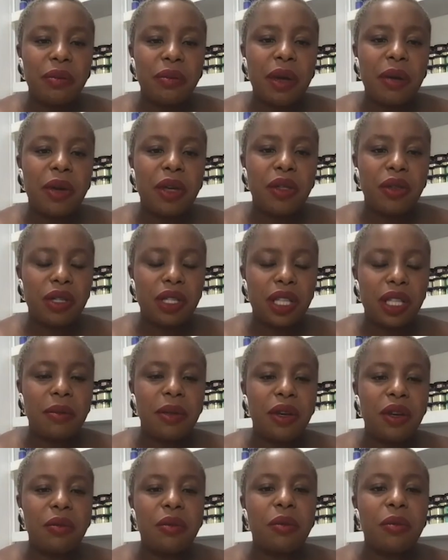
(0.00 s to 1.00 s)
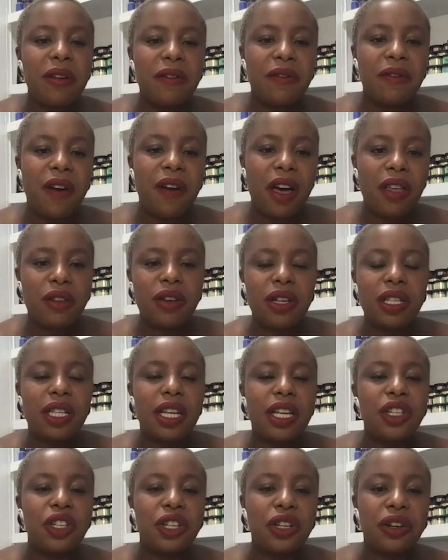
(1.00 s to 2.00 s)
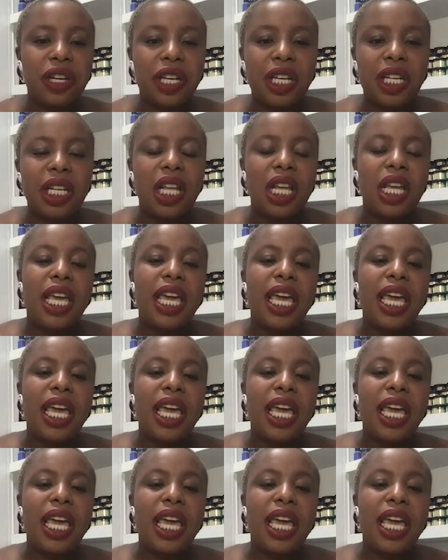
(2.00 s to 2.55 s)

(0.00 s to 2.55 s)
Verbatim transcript: My mother's Liberian, but my father is Nigerian. Mm-hmm.